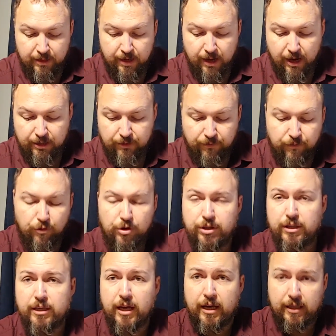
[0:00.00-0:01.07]
On the
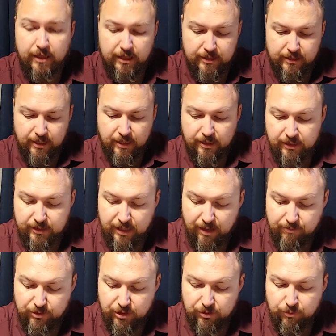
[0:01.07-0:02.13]
fourth day they said to
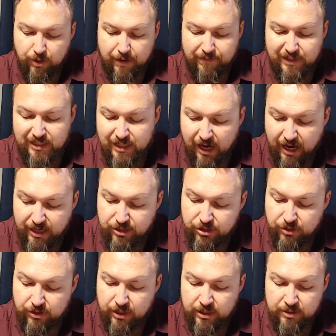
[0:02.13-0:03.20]
Samson's wife, Entice
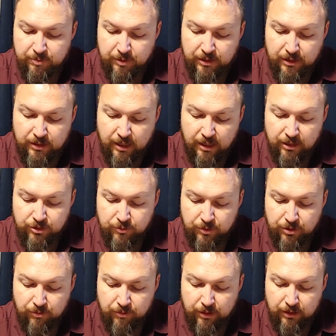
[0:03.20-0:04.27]
your husband to tell us
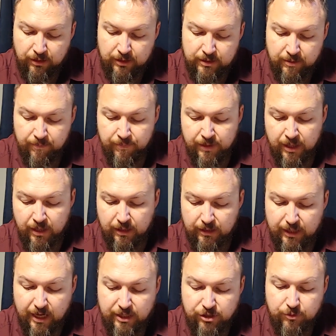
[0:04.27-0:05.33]
what the riddle is,
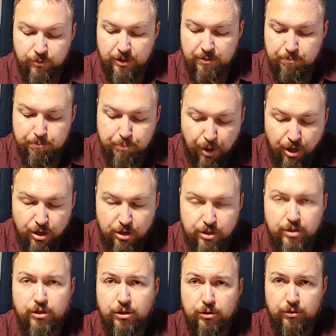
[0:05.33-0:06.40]
lest we
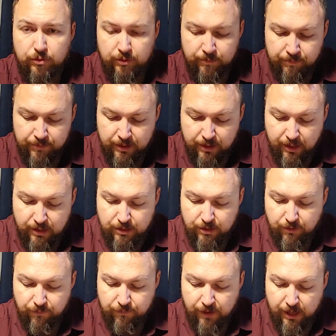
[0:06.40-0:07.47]
burn you and
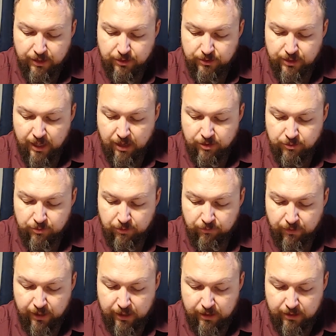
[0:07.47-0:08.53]
your father's house with
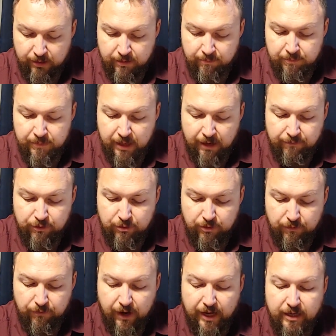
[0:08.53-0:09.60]
fire. Have you
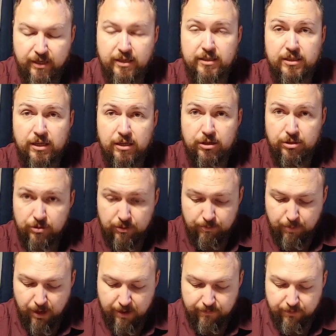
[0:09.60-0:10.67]
invited us here to
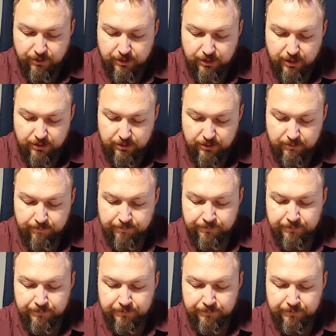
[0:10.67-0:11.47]
impoverish us?